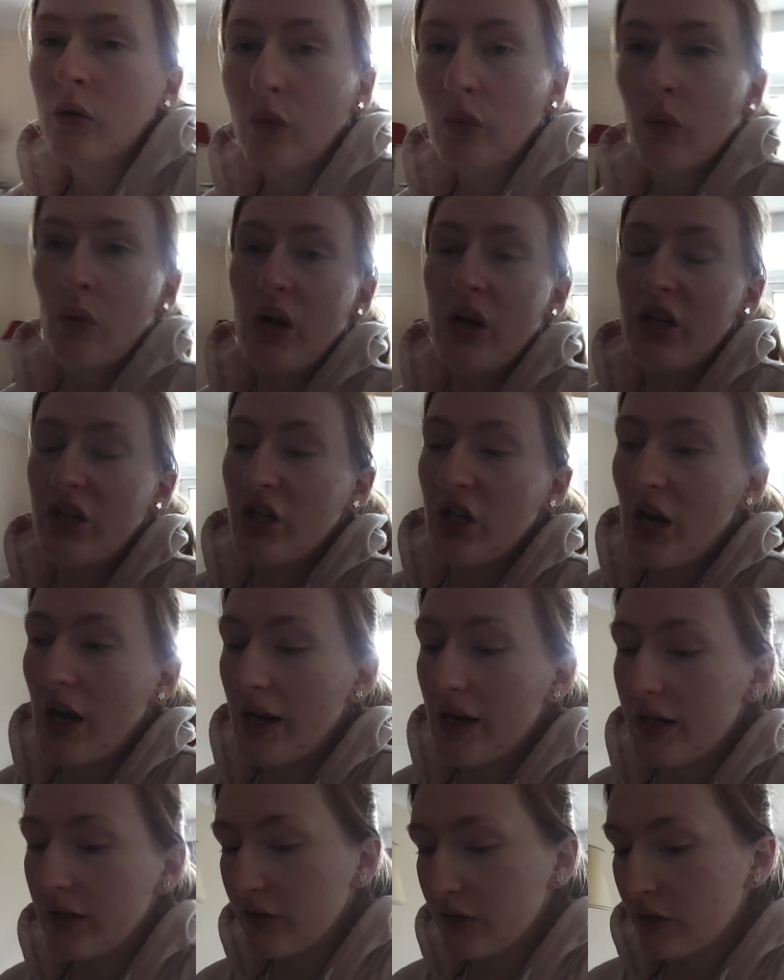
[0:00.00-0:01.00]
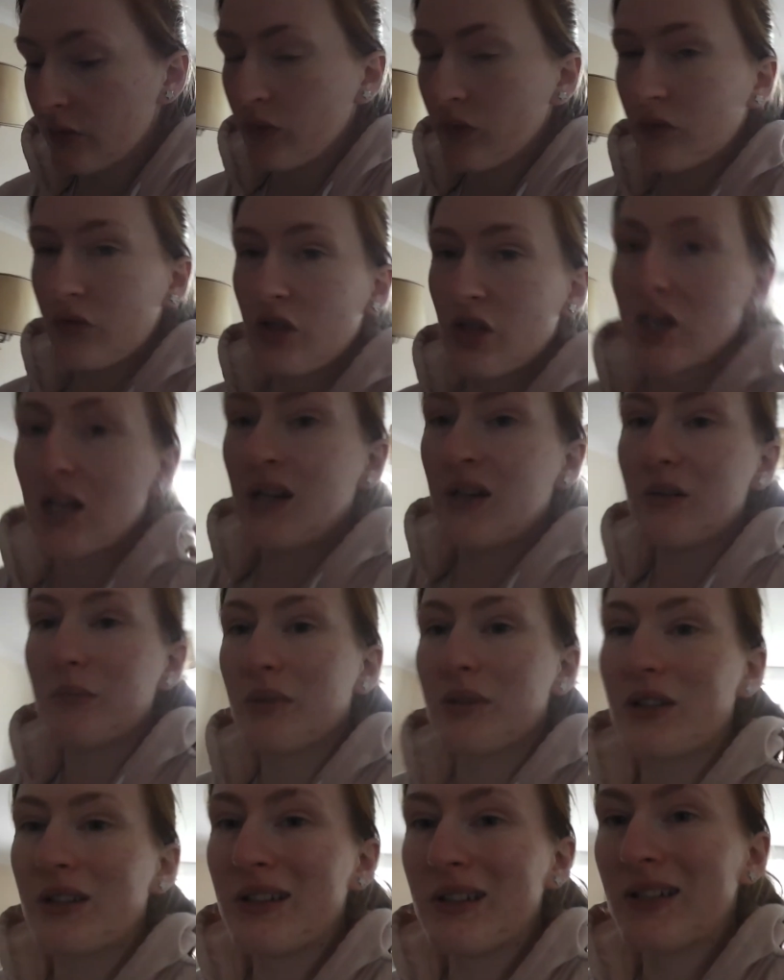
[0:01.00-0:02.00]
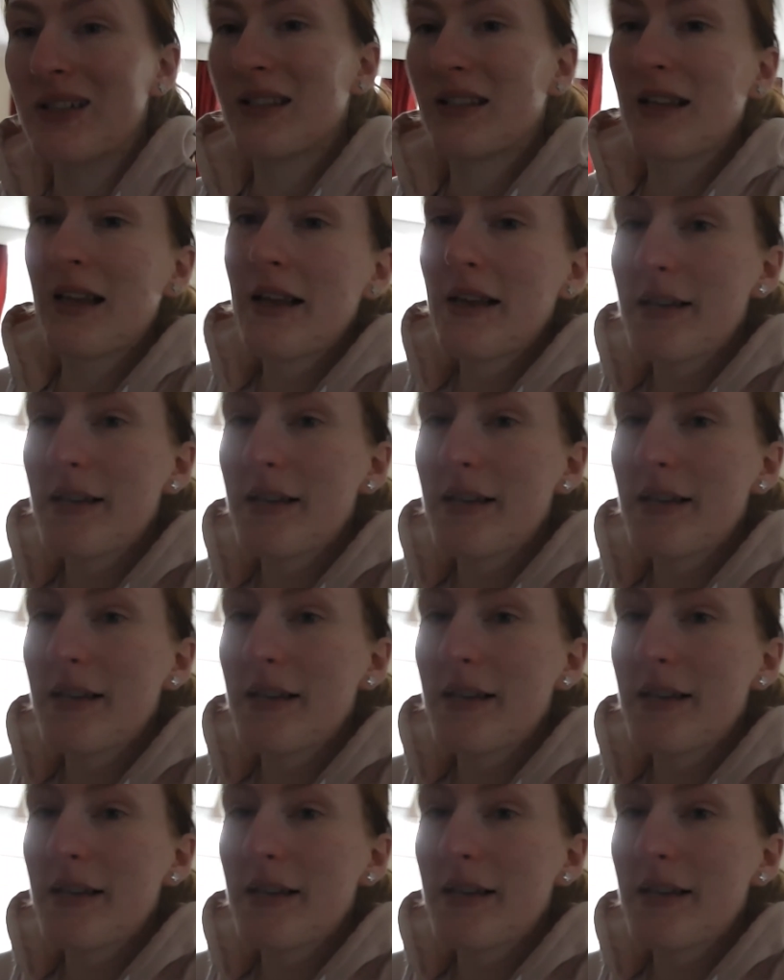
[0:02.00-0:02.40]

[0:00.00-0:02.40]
witch hazel gel because